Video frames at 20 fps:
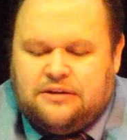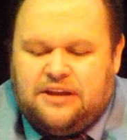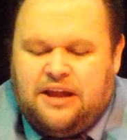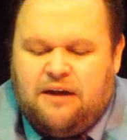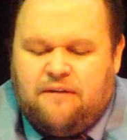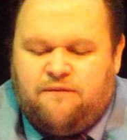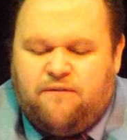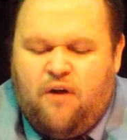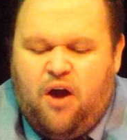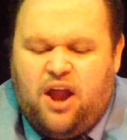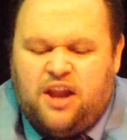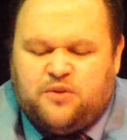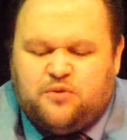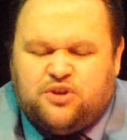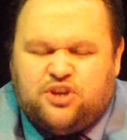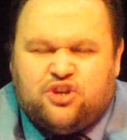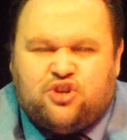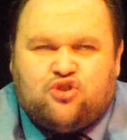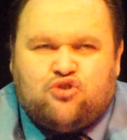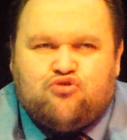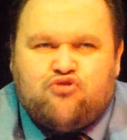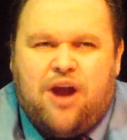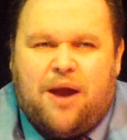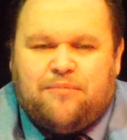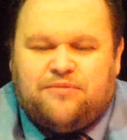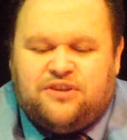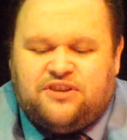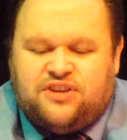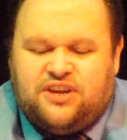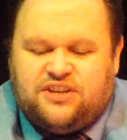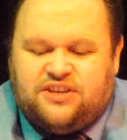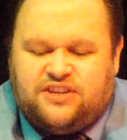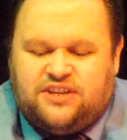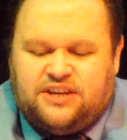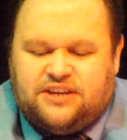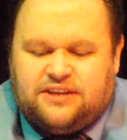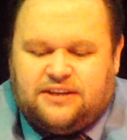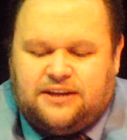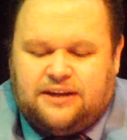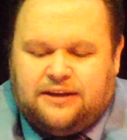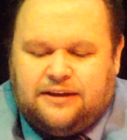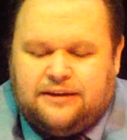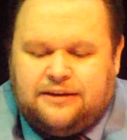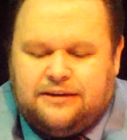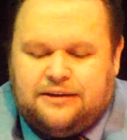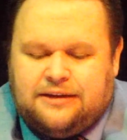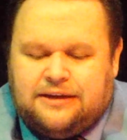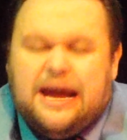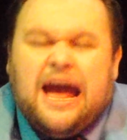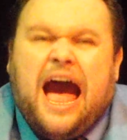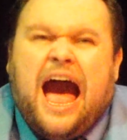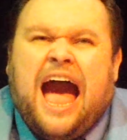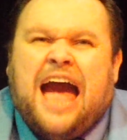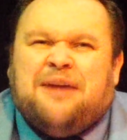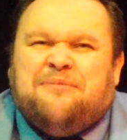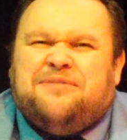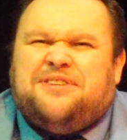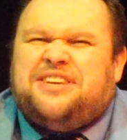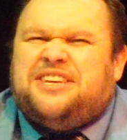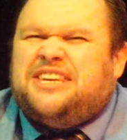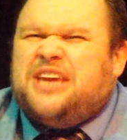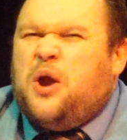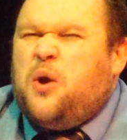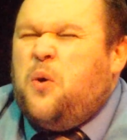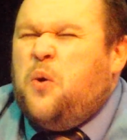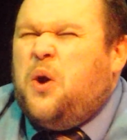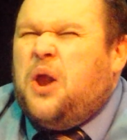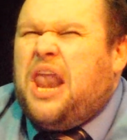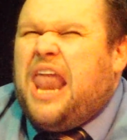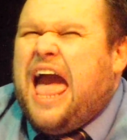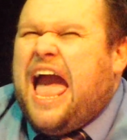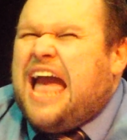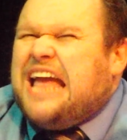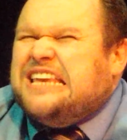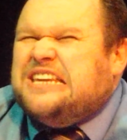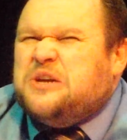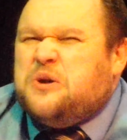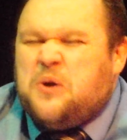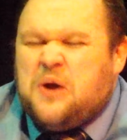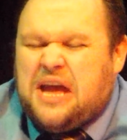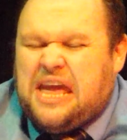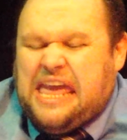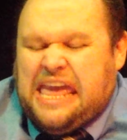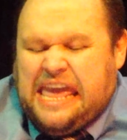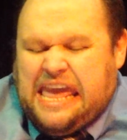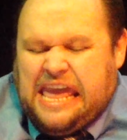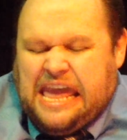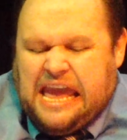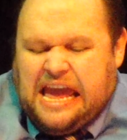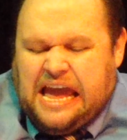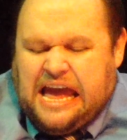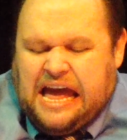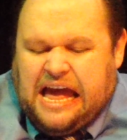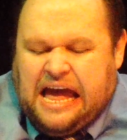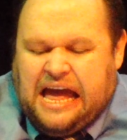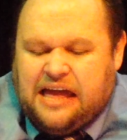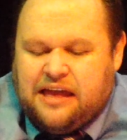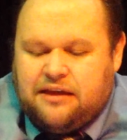Now Violet was as trapped as her sister. I'm so glad you're here,